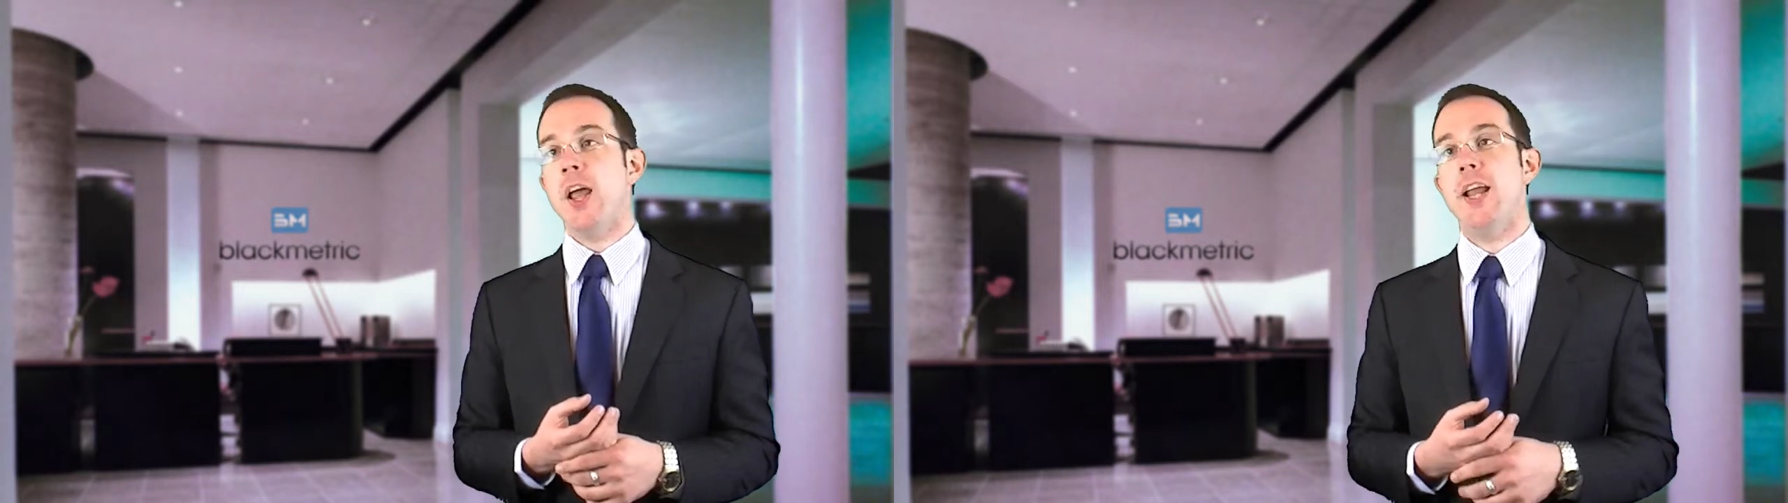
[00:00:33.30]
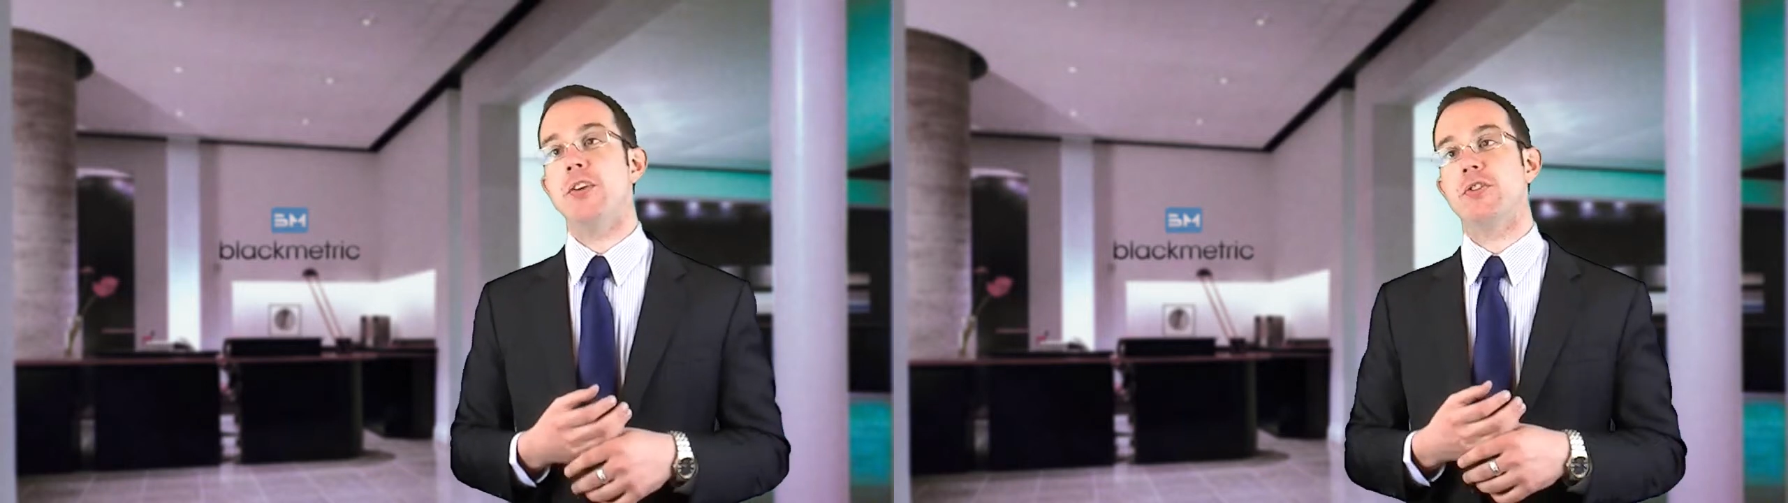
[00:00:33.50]

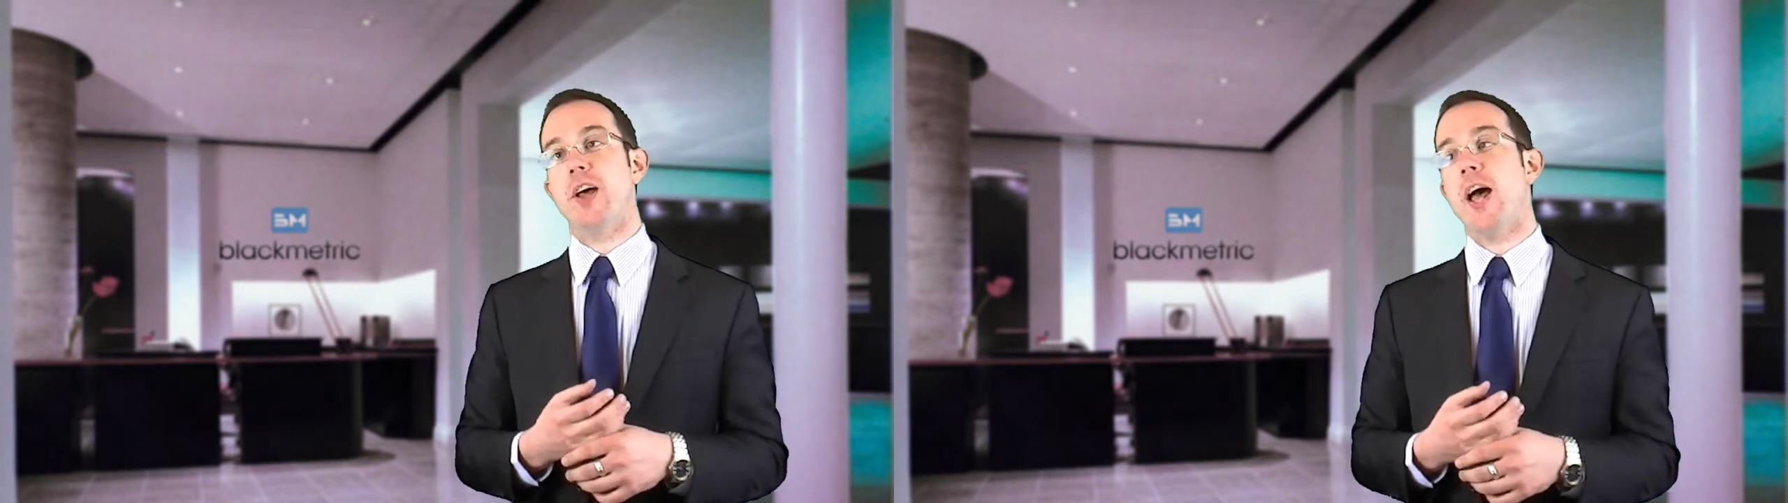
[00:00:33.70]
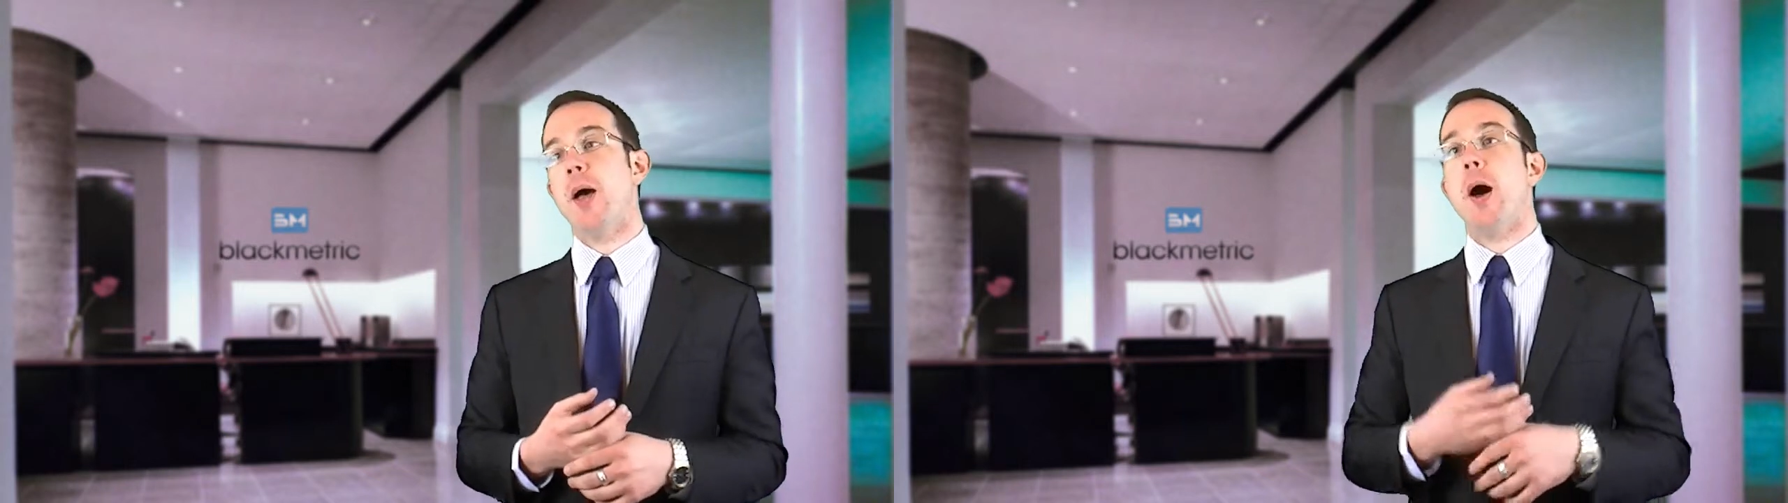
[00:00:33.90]
It's
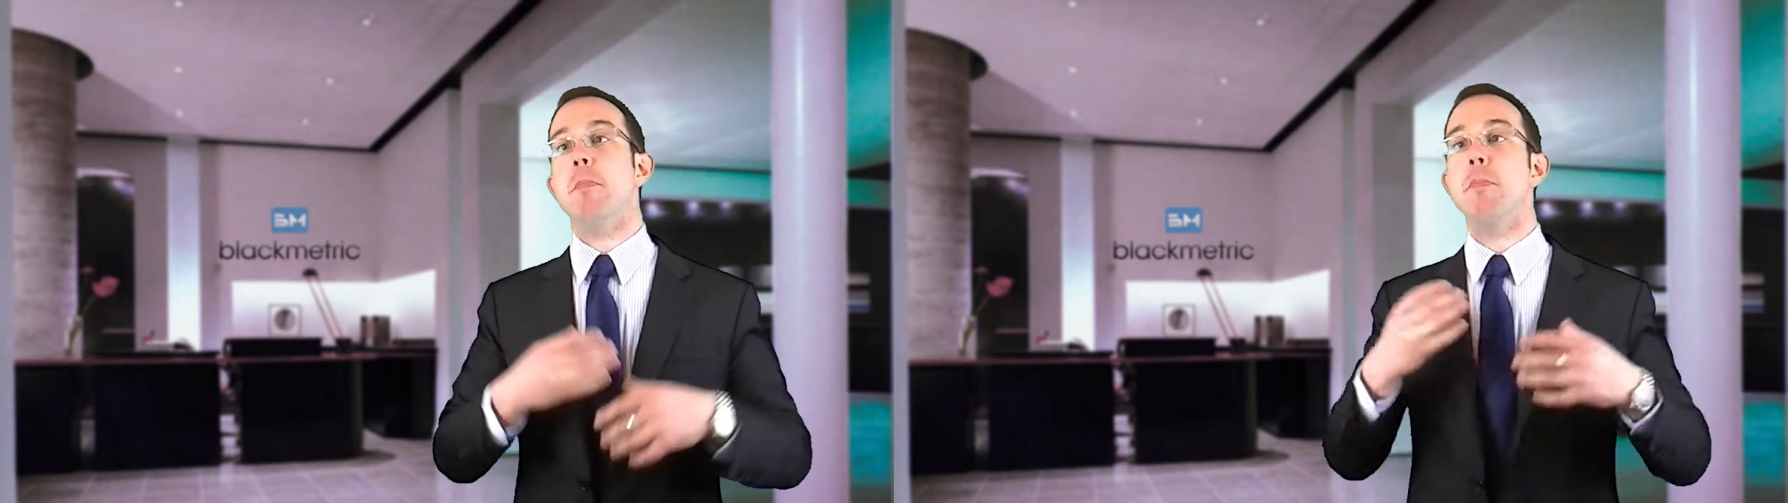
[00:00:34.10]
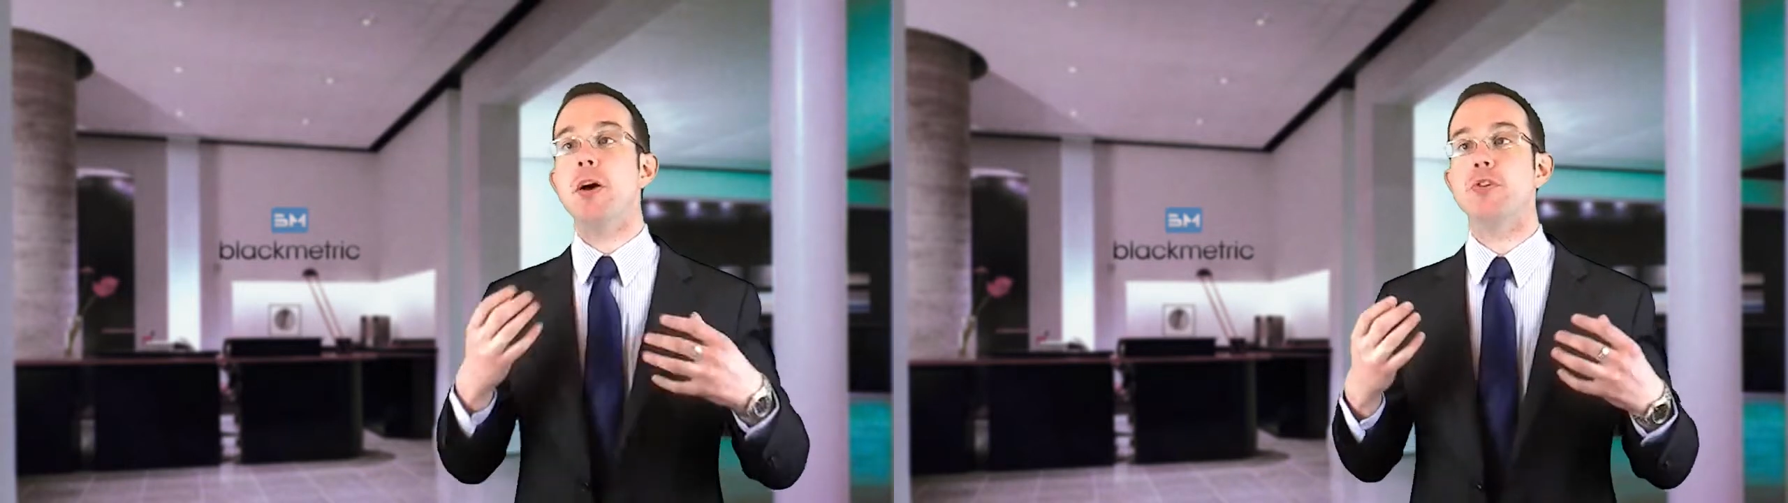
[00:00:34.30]
a
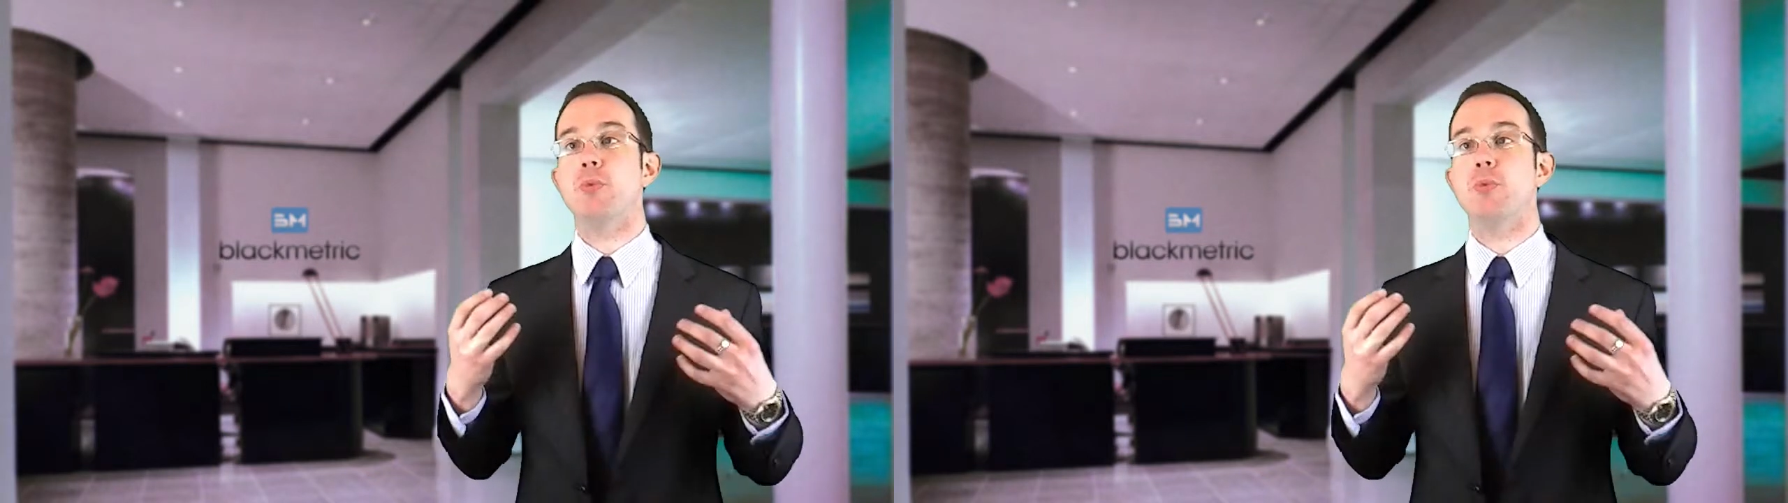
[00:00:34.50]
much